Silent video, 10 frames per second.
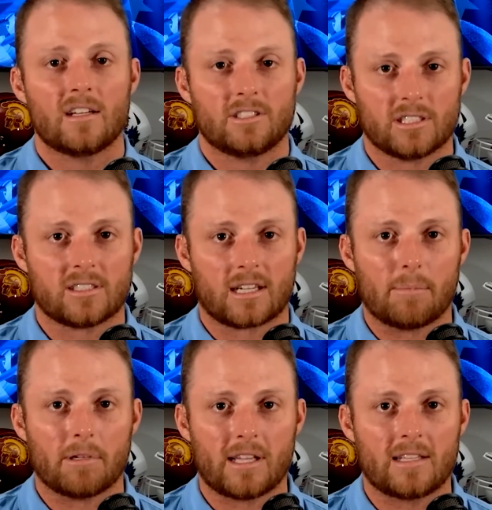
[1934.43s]
just a
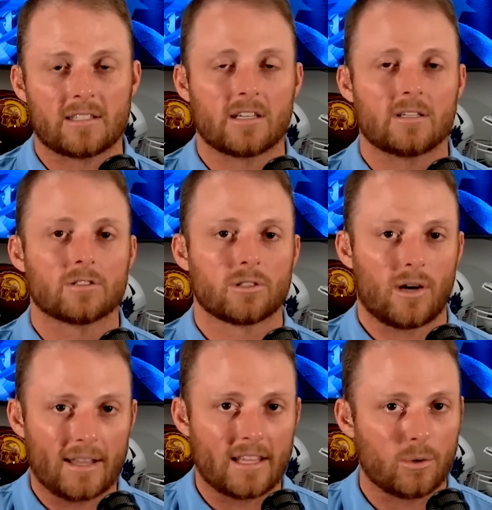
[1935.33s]
couple of days ago. So
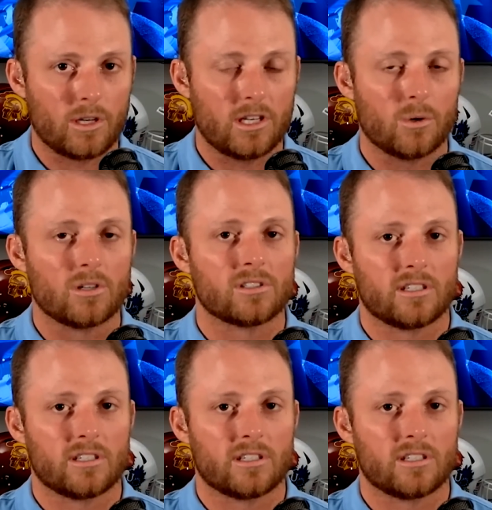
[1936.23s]
I think Quinn Ewers